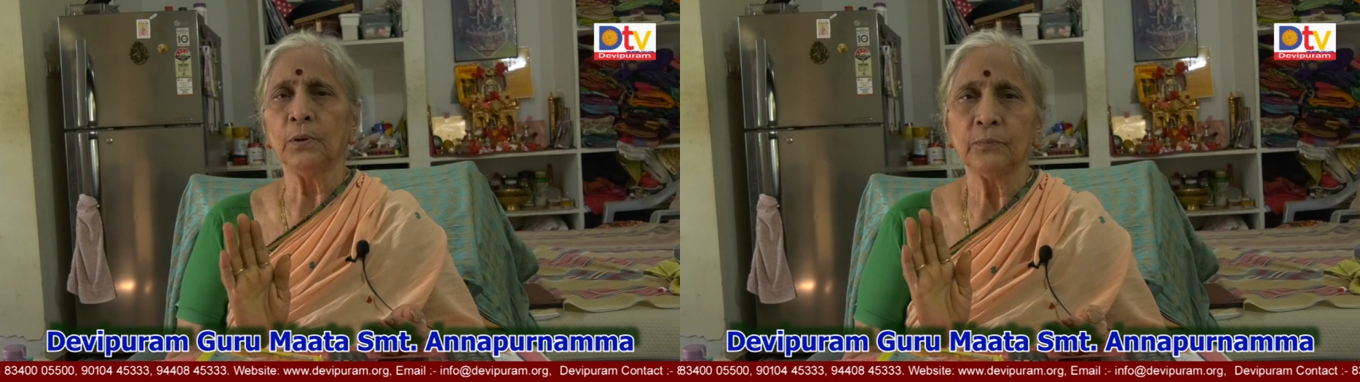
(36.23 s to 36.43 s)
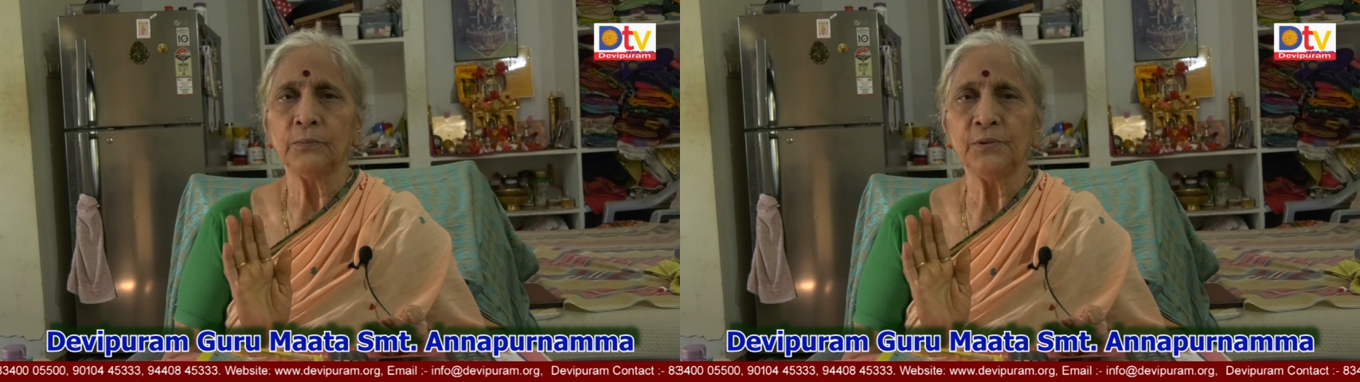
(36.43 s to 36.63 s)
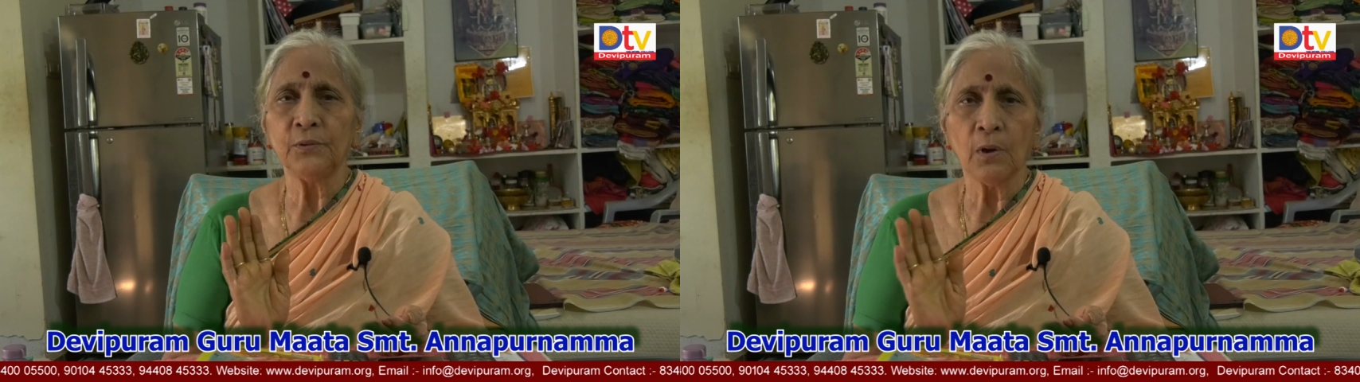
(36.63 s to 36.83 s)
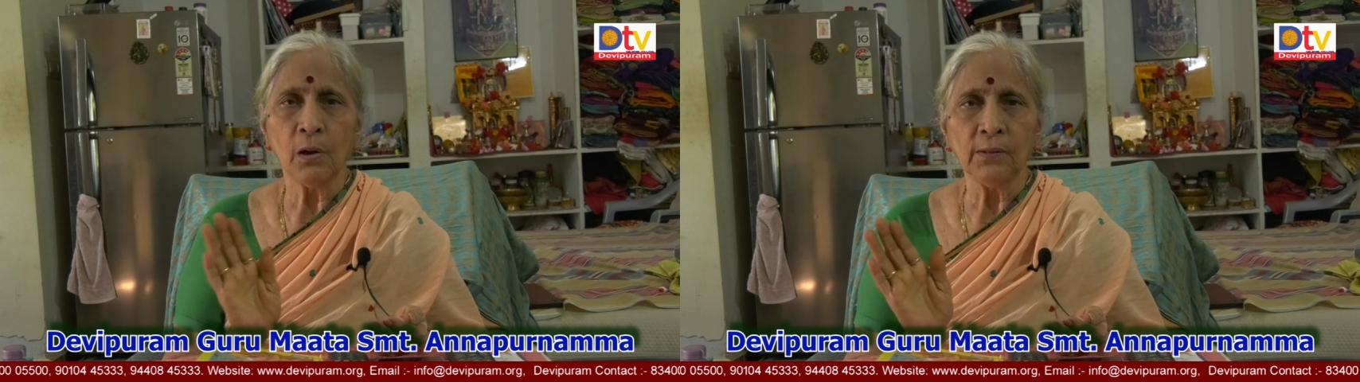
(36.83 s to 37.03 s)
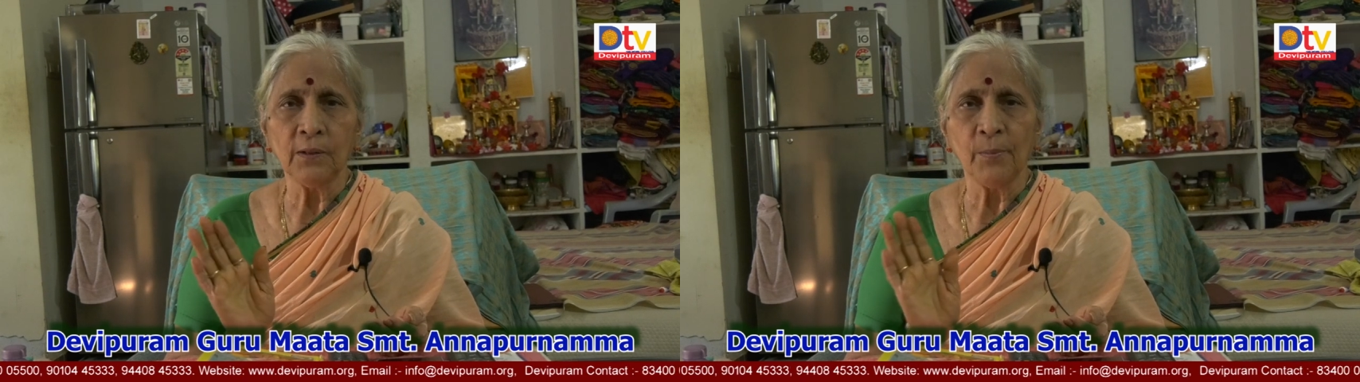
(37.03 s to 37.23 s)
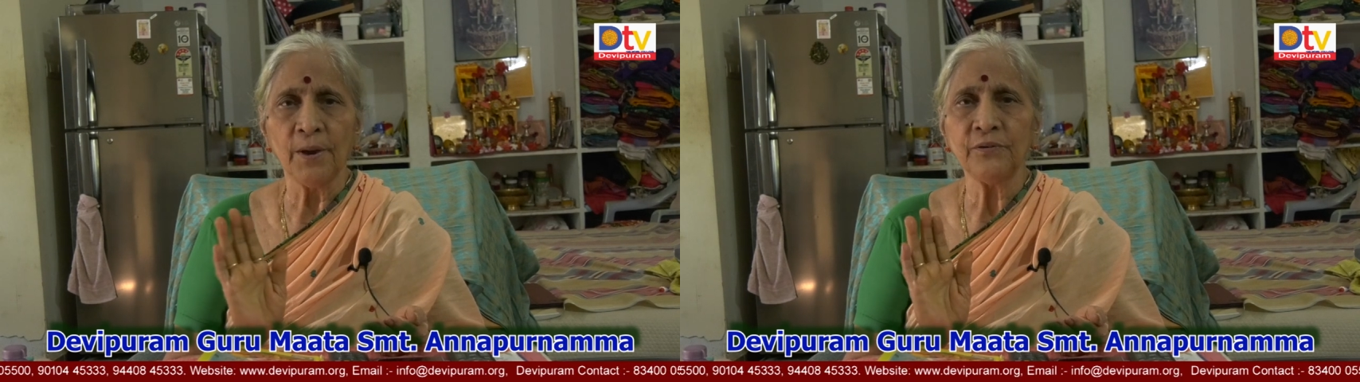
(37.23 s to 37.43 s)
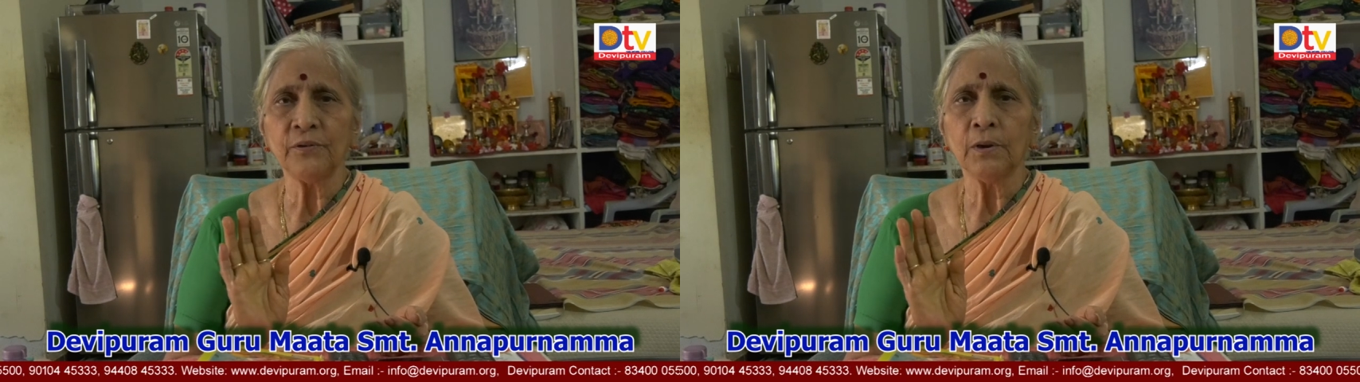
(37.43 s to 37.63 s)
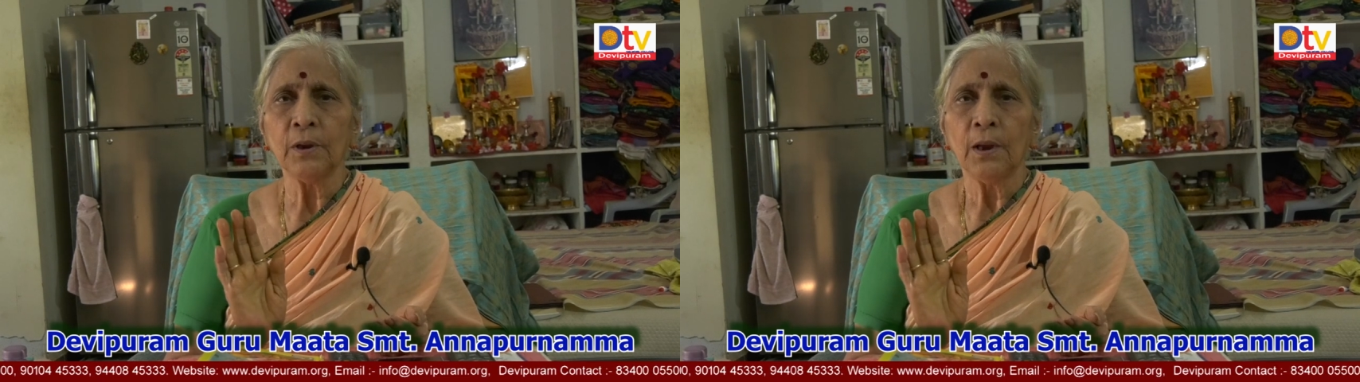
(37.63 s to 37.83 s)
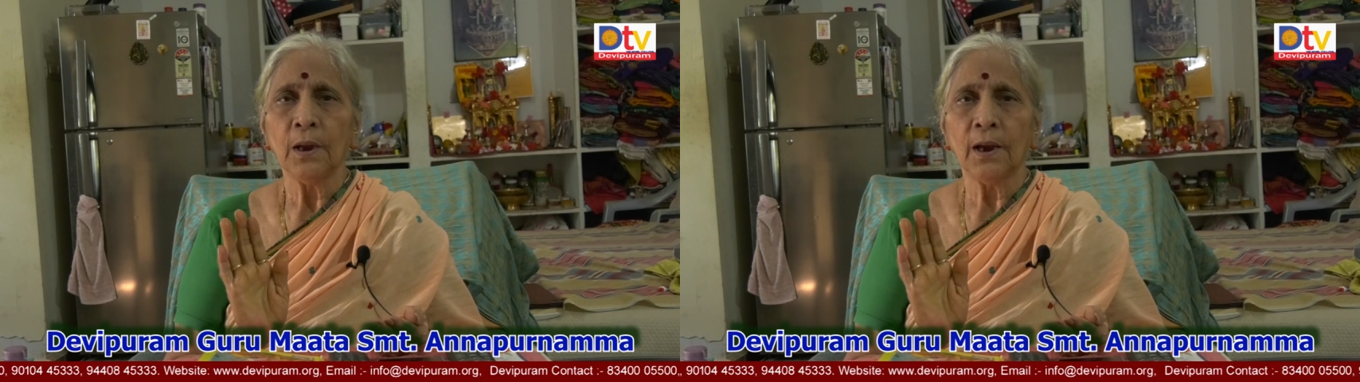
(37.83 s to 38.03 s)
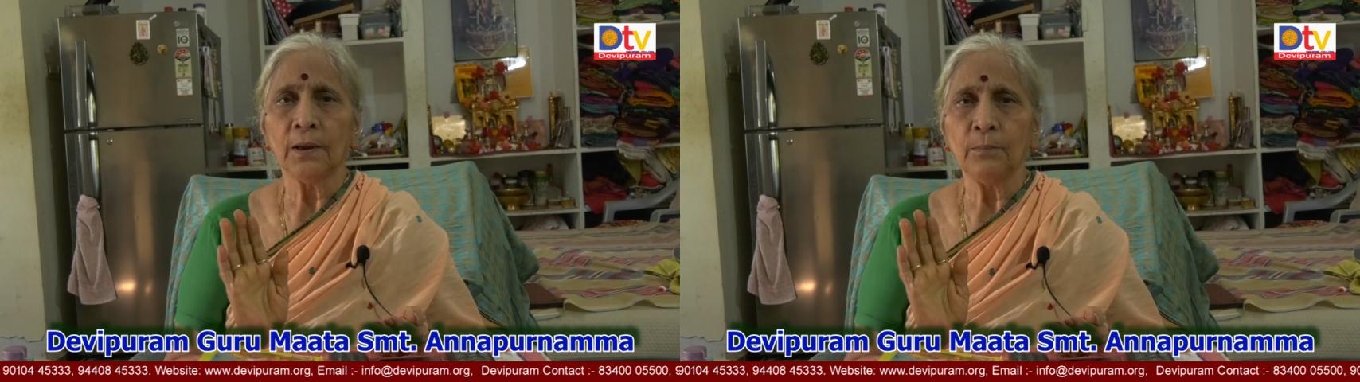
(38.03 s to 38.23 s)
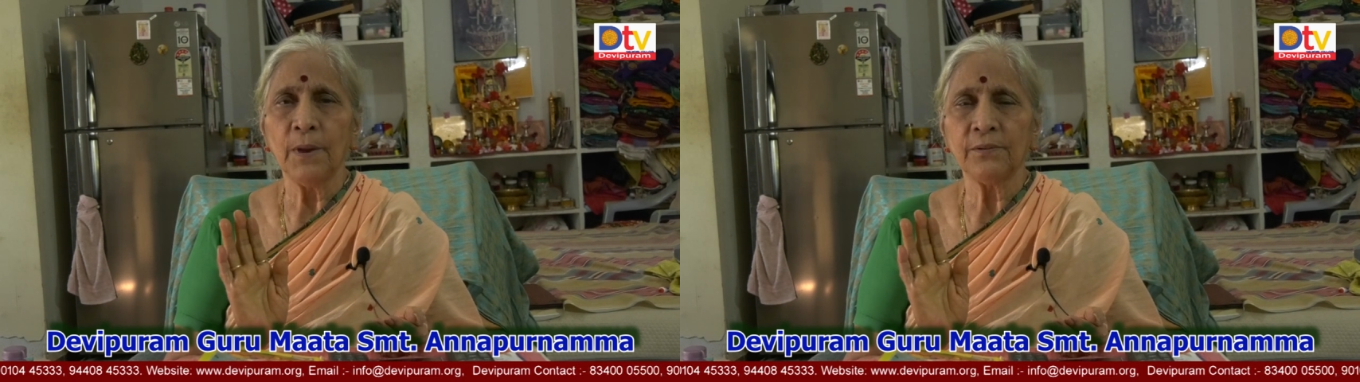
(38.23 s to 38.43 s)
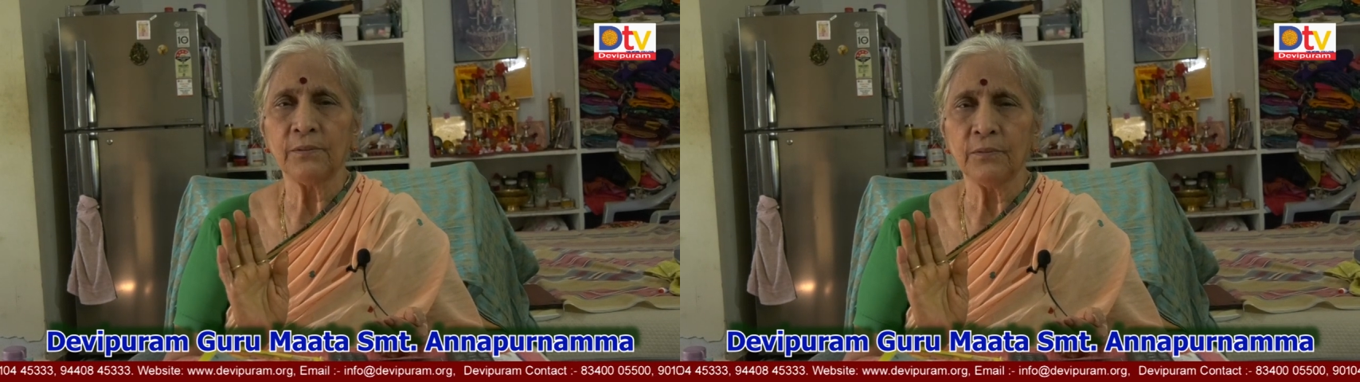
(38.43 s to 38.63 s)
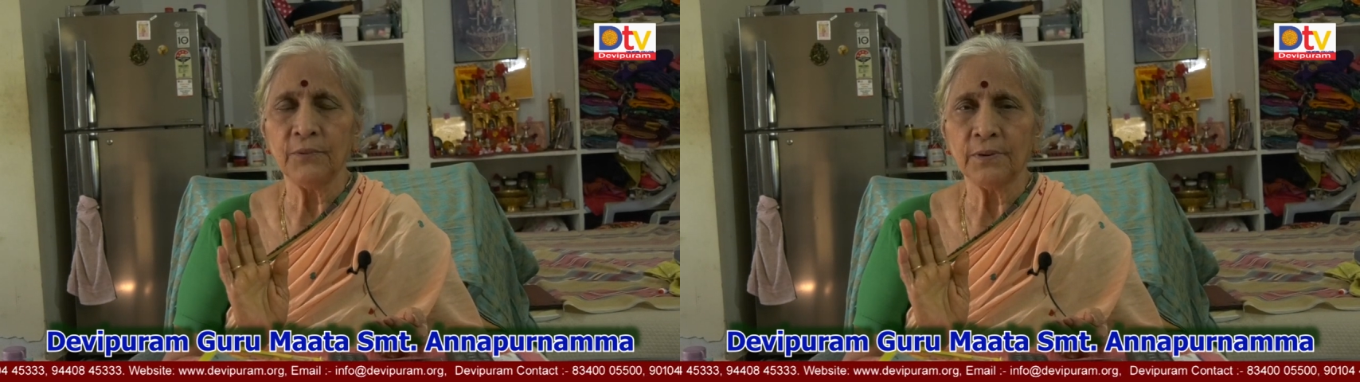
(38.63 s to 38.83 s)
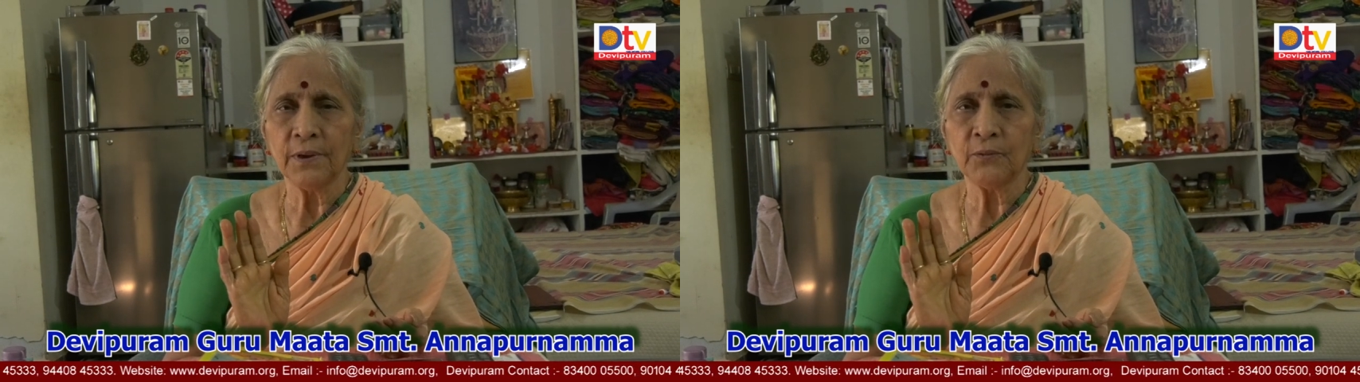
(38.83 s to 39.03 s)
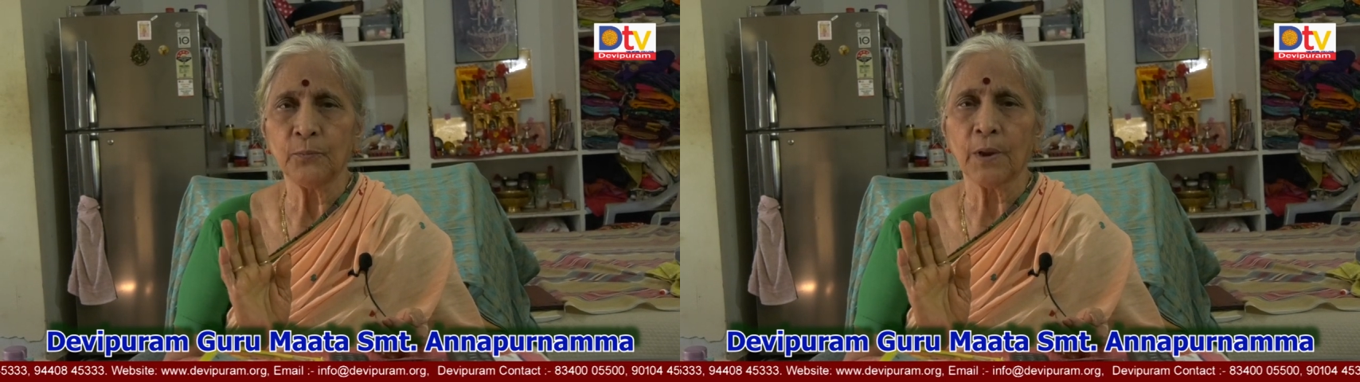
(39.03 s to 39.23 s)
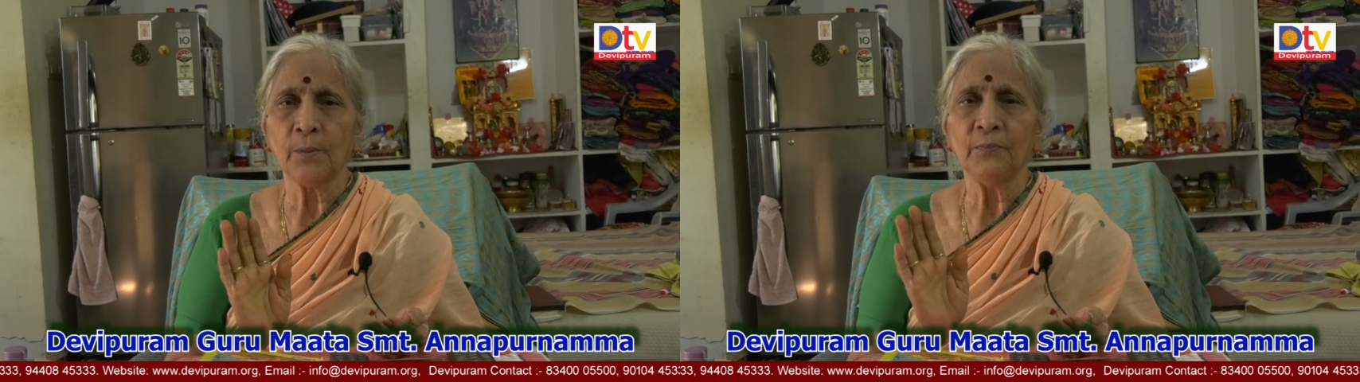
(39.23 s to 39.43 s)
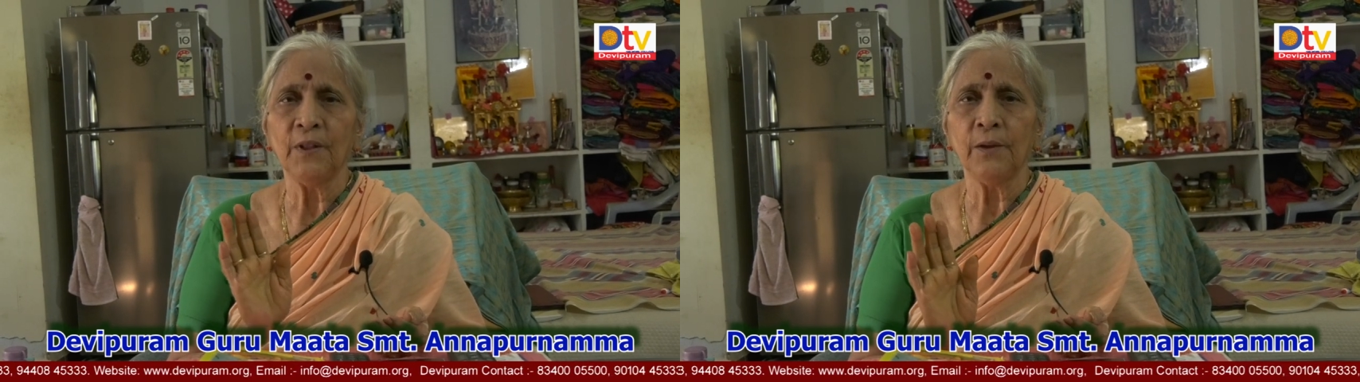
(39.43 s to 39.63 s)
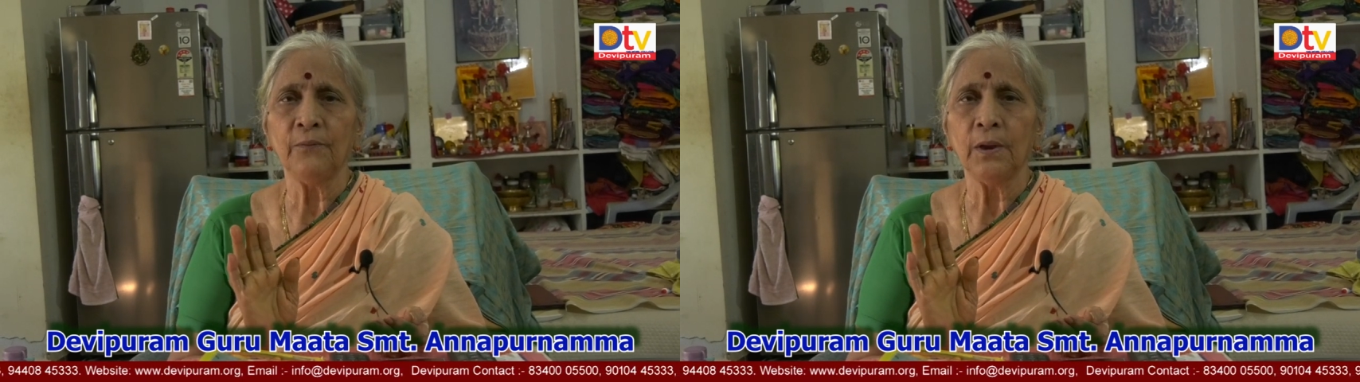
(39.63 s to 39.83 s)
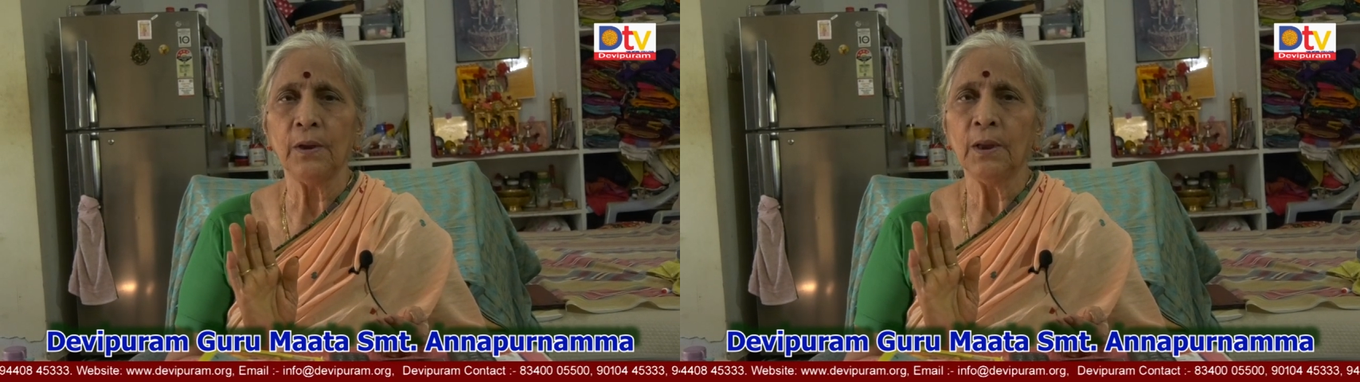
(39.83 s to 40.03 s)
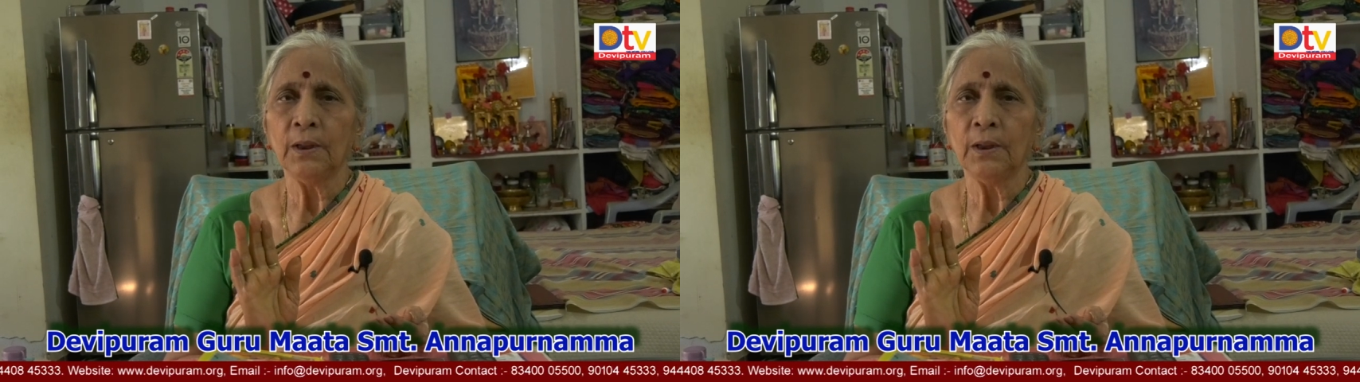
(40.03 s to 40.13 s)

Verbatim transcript: Wish you all the best and best wishes from Devi